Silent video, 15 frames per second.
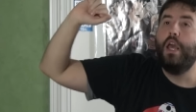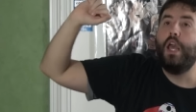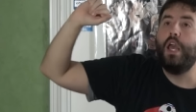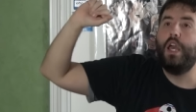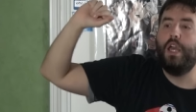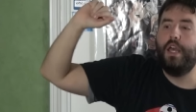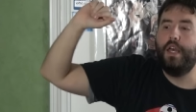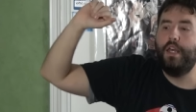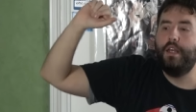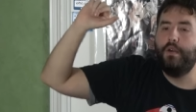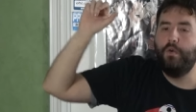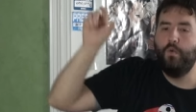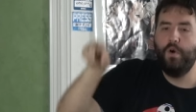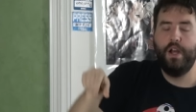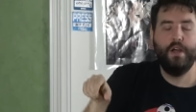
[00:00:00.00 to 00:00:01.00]
And
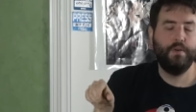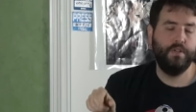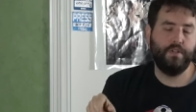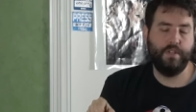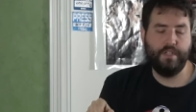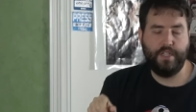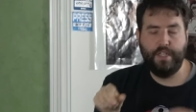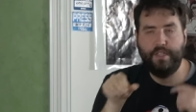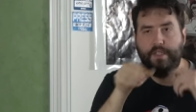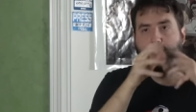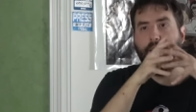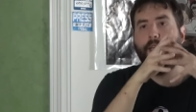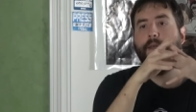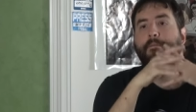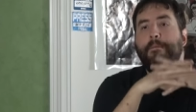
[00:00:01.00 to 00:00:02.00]
when I was in
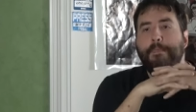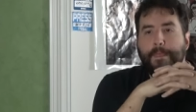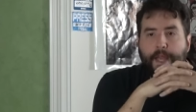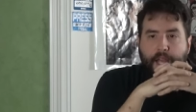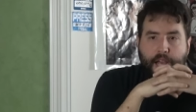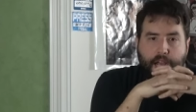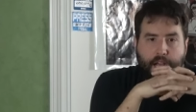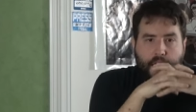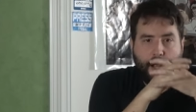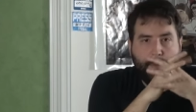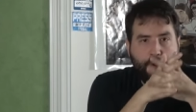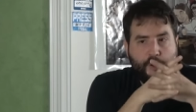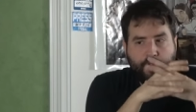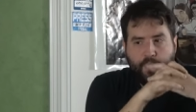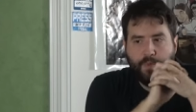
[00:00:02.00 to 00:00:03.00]
D.C., uh, I
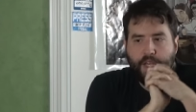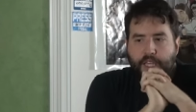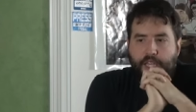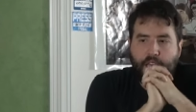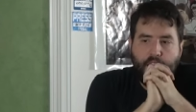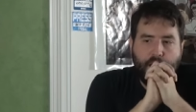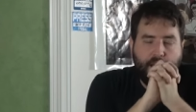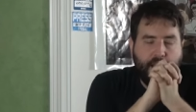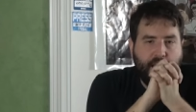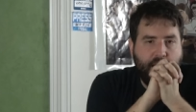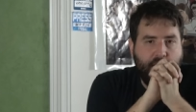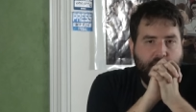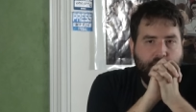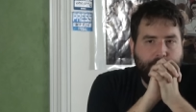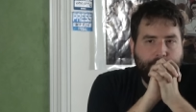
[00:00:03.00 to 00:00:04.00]
went over to my gate
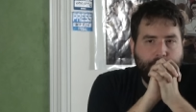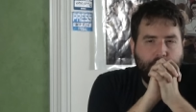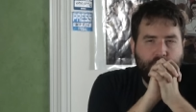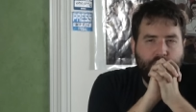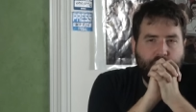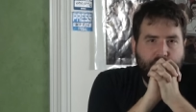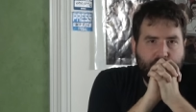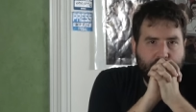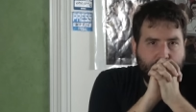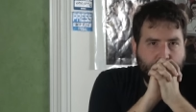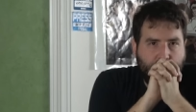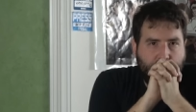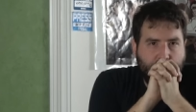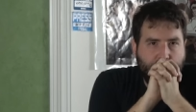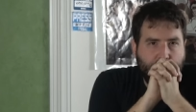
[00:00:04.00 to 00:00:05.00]
and I, I saw this
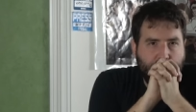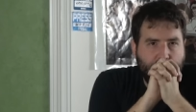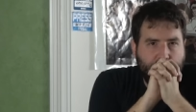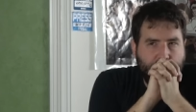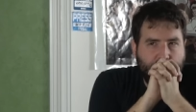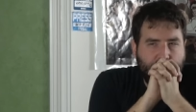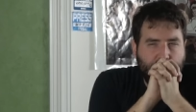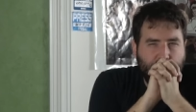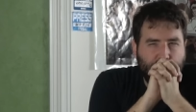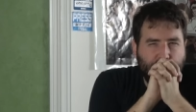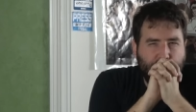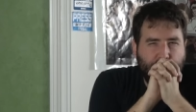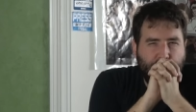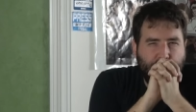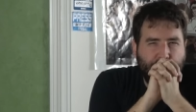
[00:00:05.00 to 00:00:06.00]
guy who I was like, he looks
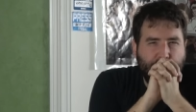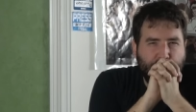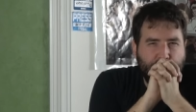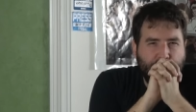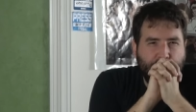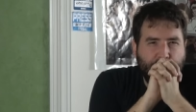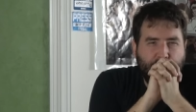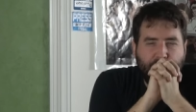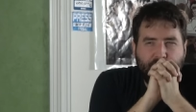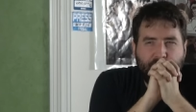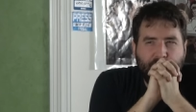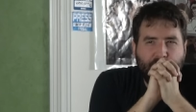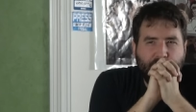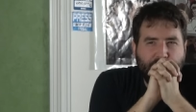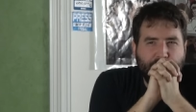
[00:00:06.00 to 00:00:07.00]
really familiar. Why does he
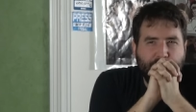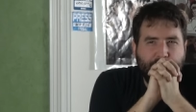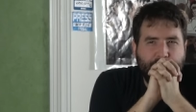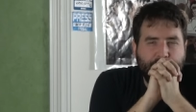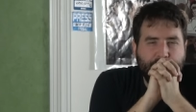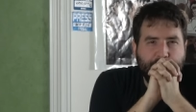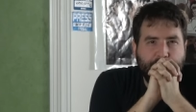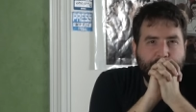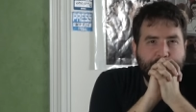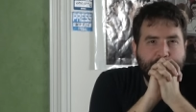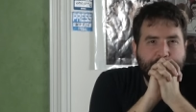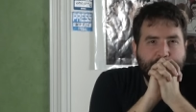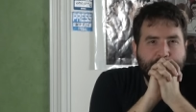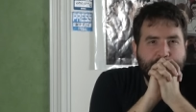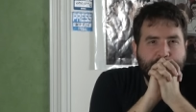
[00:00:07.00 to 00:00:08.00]
look so familiar to me?
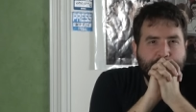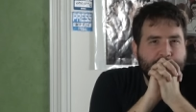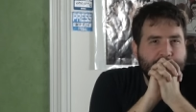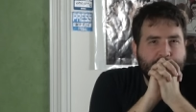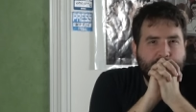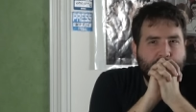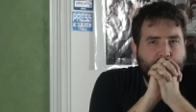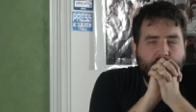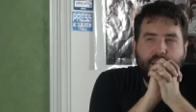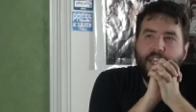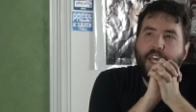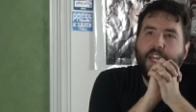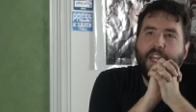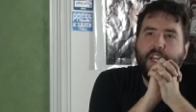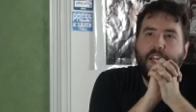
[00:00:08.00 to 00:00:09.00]
And
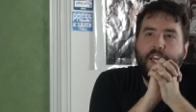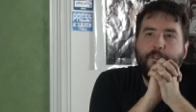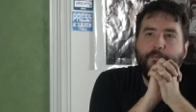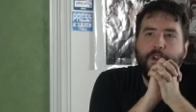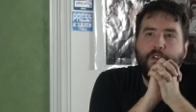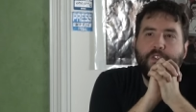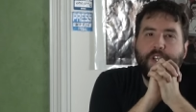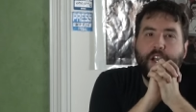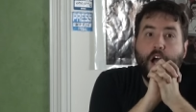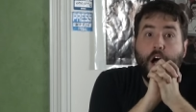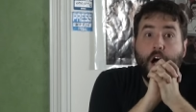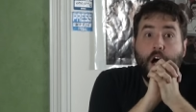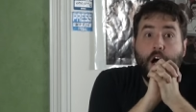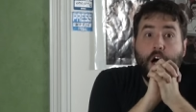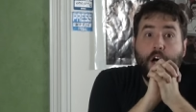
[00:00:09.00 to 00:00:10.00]
then it hit me. I was like,
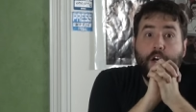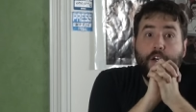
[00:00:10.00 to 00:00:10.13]
oh,